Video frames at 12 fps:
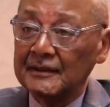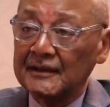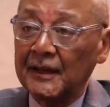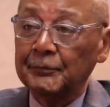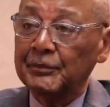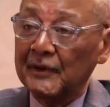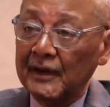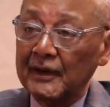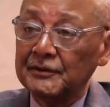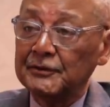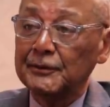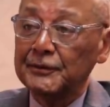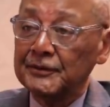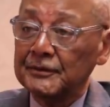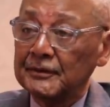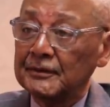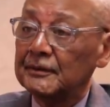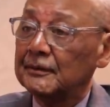that played during
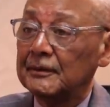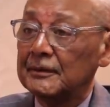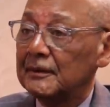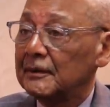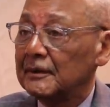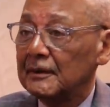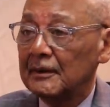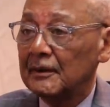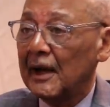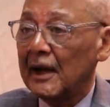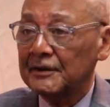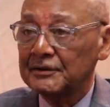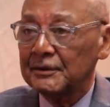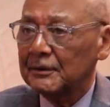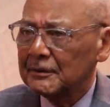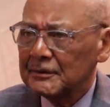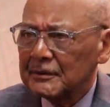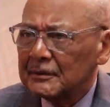the
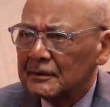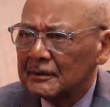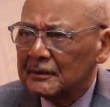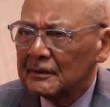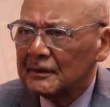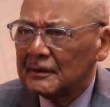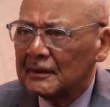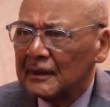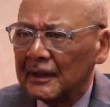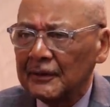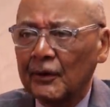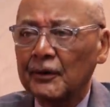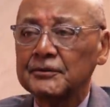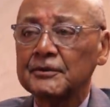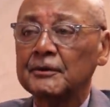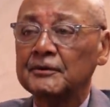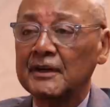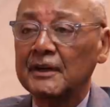Oscars, and
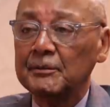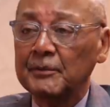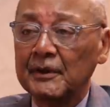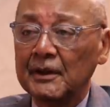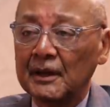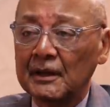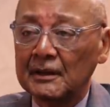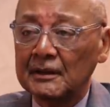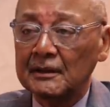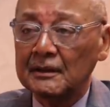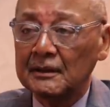also the NBA.